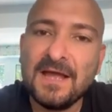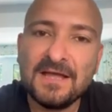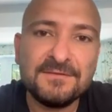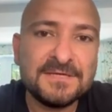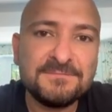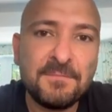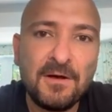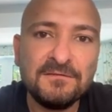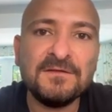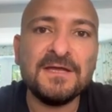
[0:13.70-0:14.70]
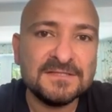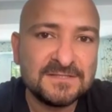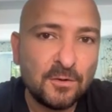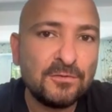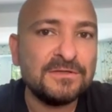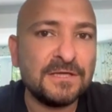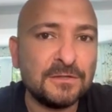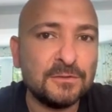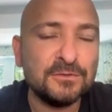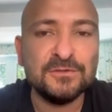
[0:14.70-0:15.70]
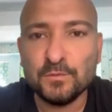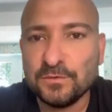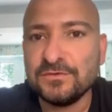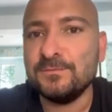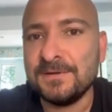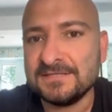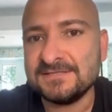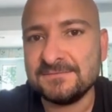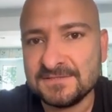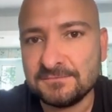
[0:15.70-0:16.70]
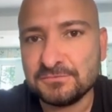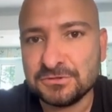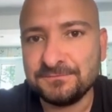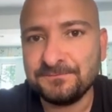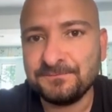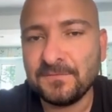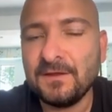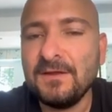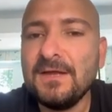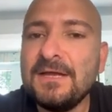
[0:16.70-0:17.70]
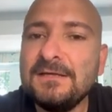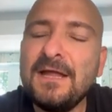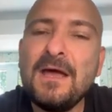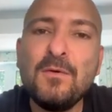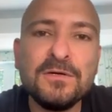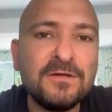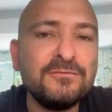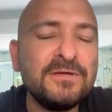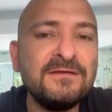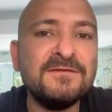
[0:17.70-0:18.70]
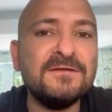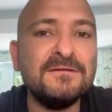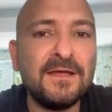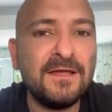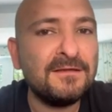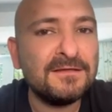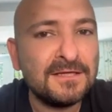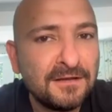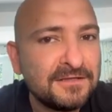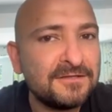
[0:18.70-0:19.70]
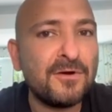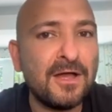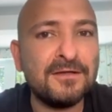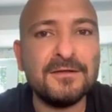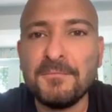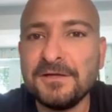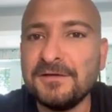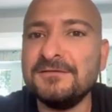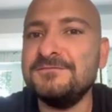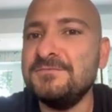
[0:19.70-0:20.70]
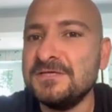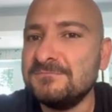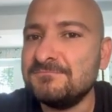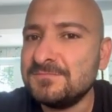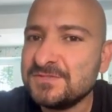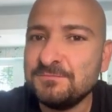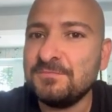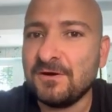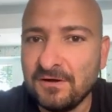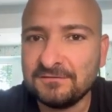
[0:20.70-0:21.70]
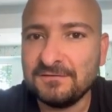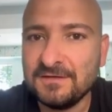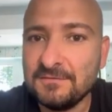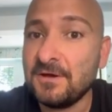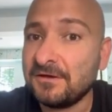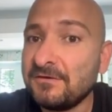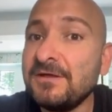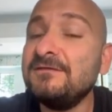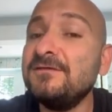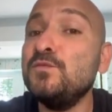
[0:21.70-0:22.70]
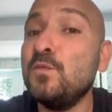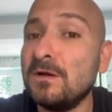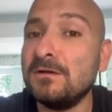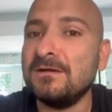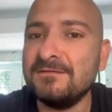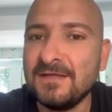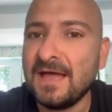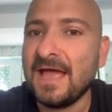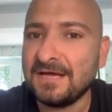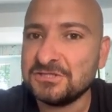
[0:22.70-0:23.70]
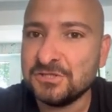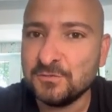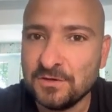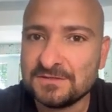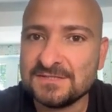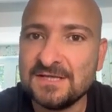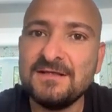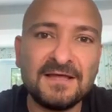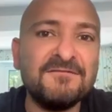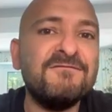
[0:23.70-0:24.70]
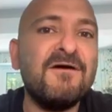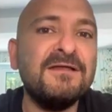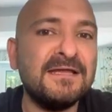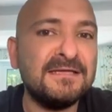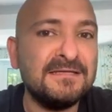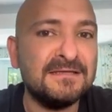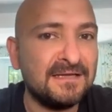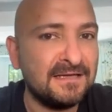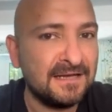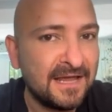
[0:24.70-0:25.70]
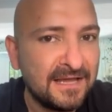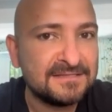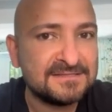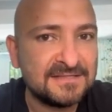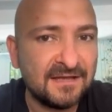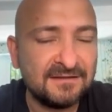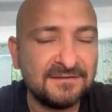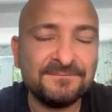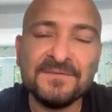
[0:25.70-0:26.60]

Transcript: And the best part, it's already included with your base subscription. Now, creating a clunky rag might not be super hard, but creating one that actually works, that can find a needle in a haystack,